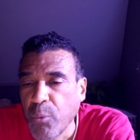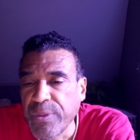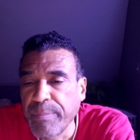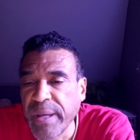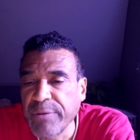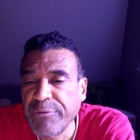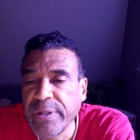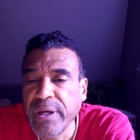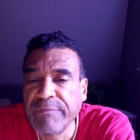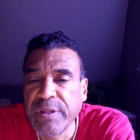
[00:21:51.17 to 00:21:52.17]
With the
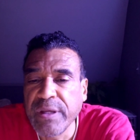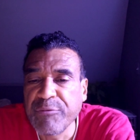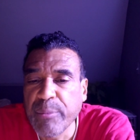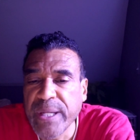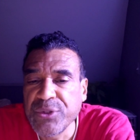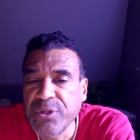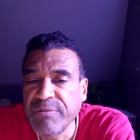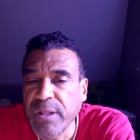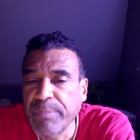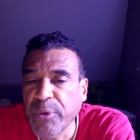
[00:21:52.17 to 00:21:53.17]
benefit of the information
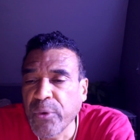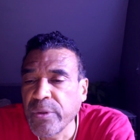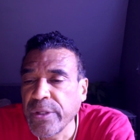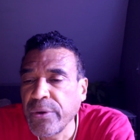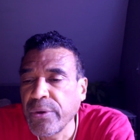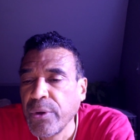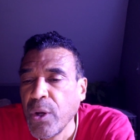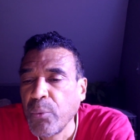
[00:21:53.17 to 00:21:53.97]
developed earlier,